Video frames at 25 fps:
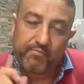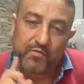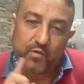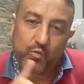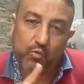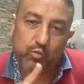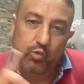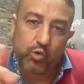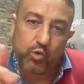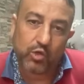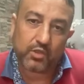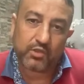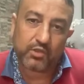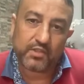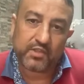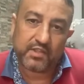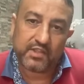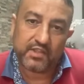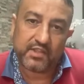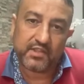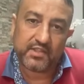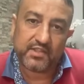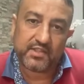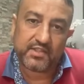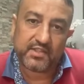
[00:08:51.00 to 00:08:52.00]
what
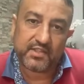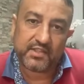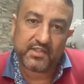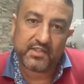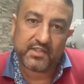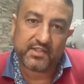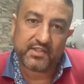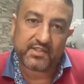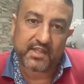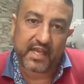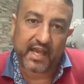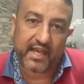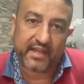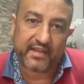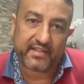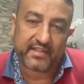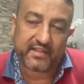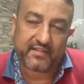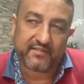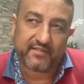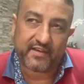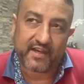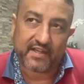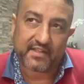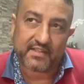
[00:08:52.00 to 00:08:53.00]
is inside
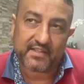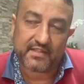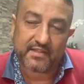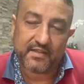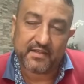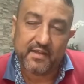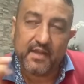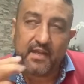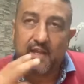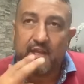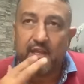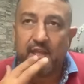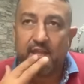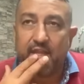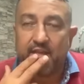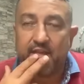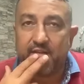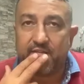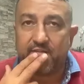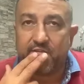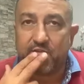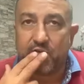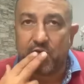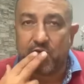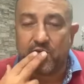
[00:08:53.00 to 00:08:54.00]
of us. And
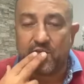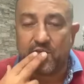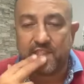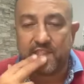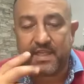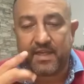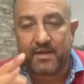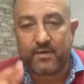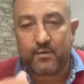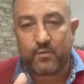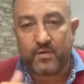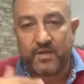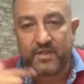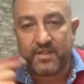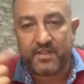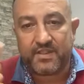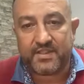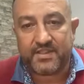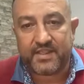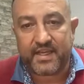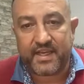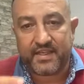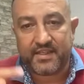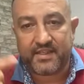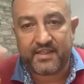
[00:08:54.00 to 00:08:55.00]
of course, then we
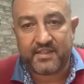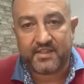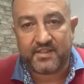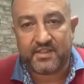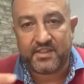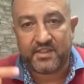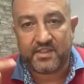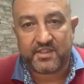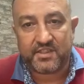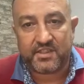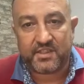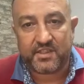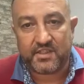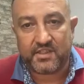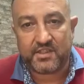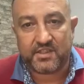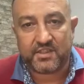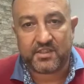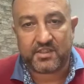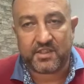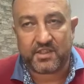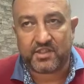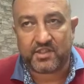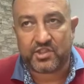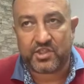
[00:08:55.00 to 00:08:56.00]
say that this is
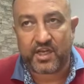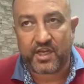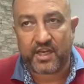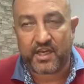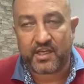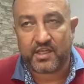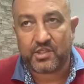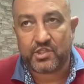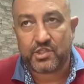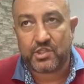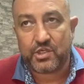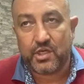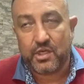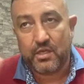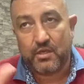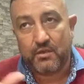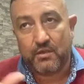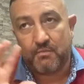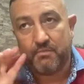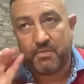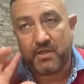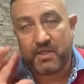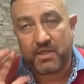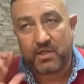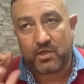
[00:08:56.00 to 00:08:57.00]
the change
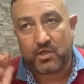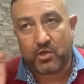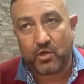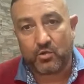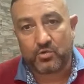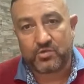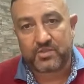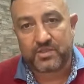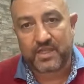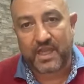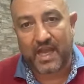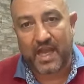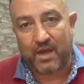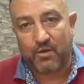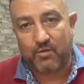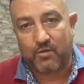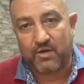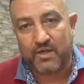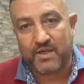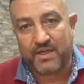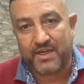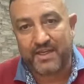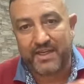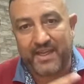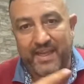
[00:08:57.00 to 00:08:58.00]
because
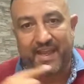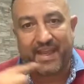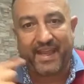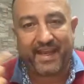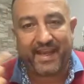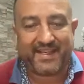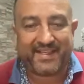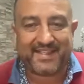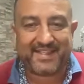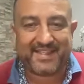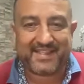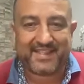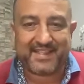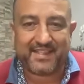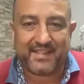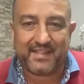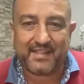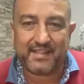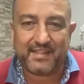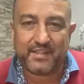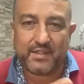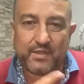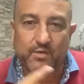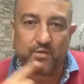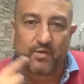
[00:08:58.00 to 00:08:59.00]
our
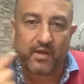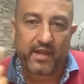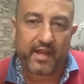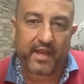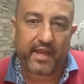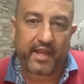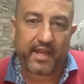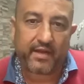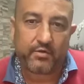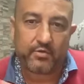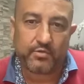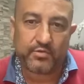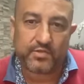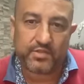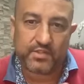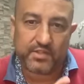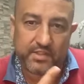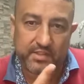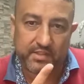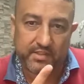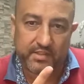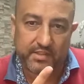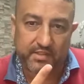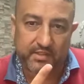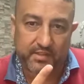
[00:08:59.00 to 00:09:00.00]
external
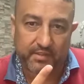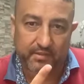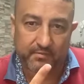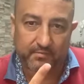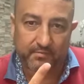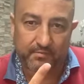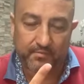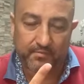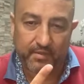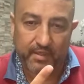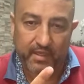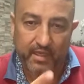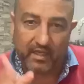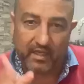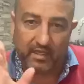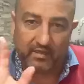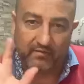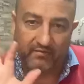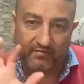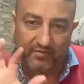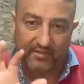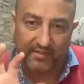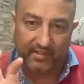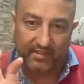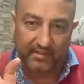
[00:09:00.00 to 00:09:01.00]
ecosystem
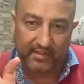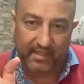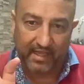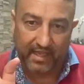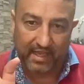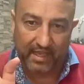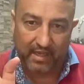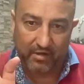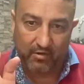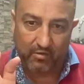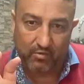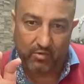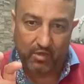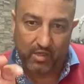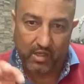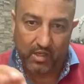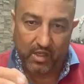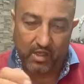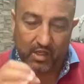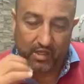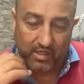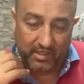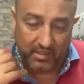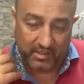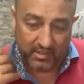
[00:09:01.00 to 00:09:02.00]
of the now
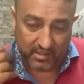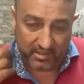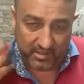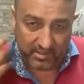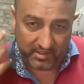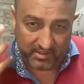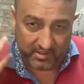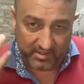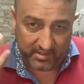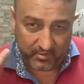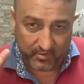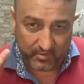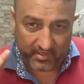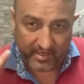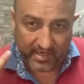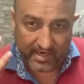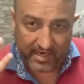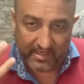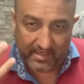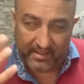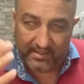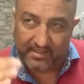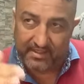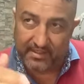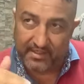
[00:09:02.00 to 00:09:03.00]
in the
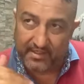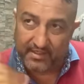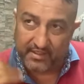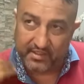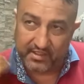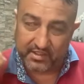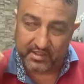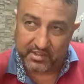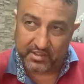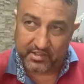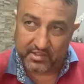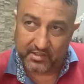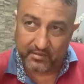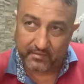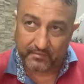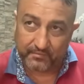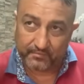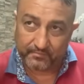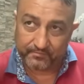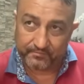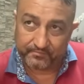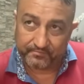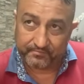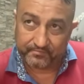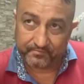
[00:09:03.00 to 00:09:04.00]
reality is
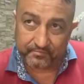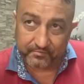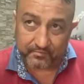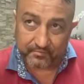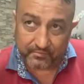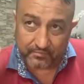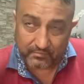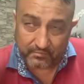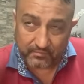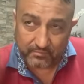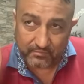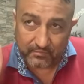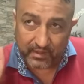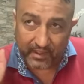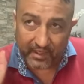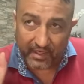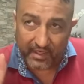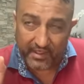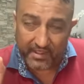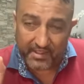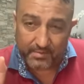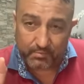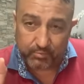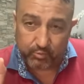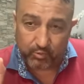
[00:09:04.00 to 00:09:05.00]

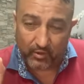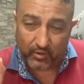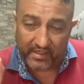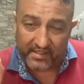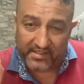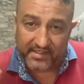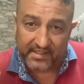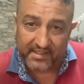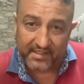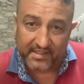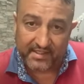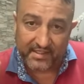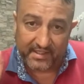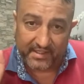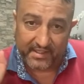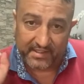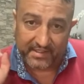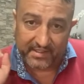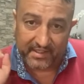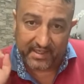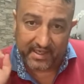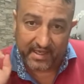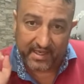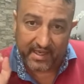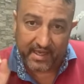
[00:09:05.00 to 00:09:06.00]
expressing
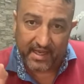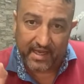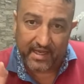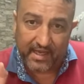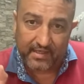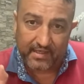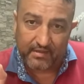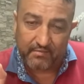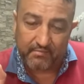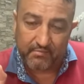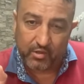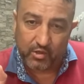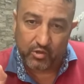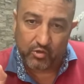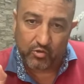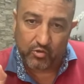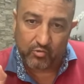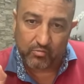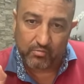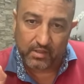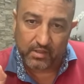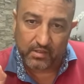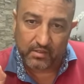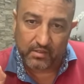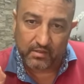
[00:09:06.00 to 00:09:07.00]
in any
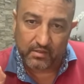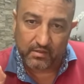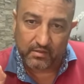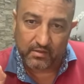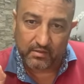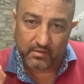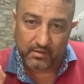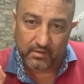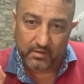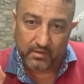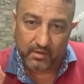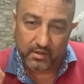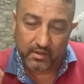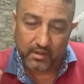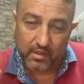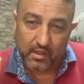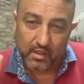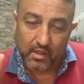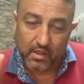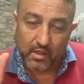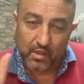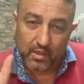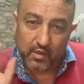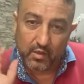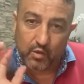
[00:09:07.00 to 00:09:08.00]
moment
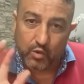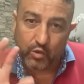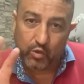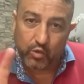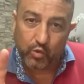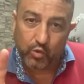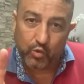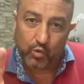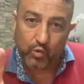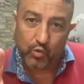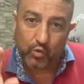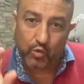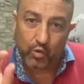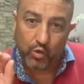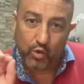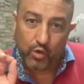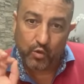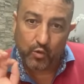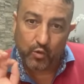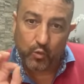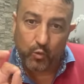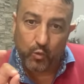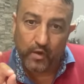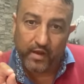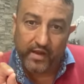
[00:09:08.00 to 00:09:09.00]
who
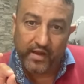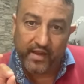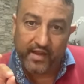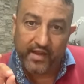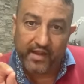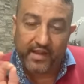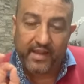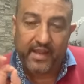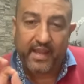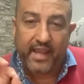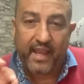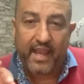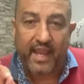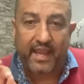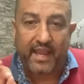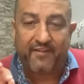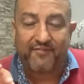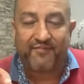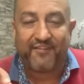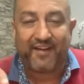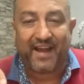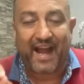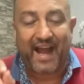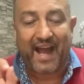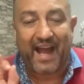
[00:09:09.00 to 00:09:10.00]
we have
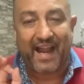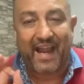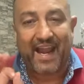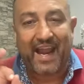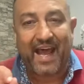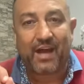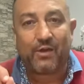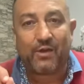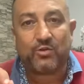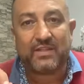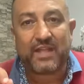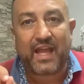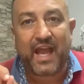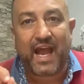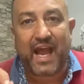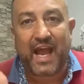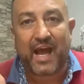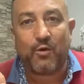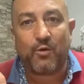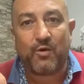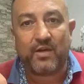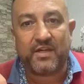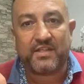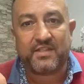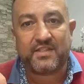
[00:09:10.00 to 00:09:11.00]
allowed
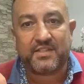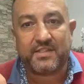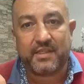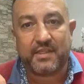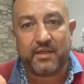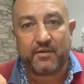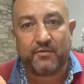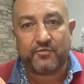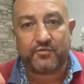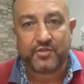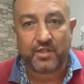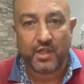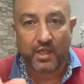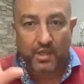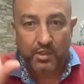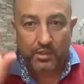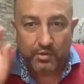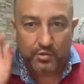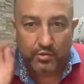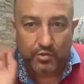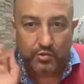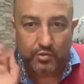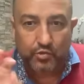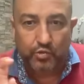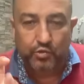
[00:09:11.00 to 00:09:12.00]
ourselves
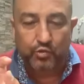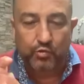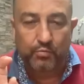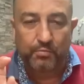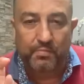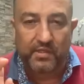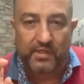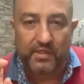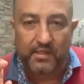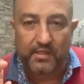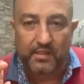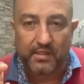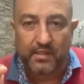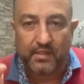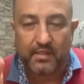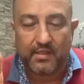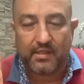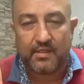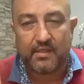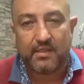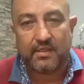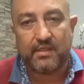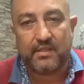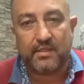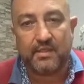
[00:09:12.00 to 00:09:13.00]
to be
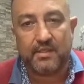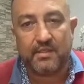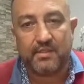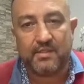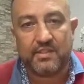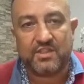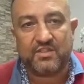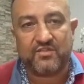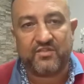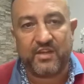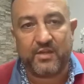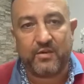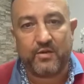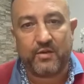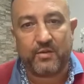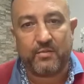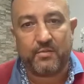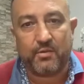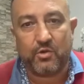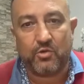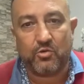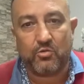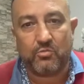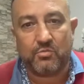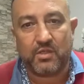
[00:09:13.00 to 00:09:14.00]
in this very
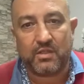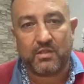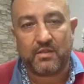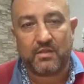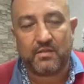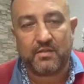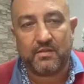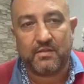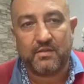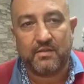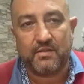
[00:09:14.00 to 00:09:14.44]
moment.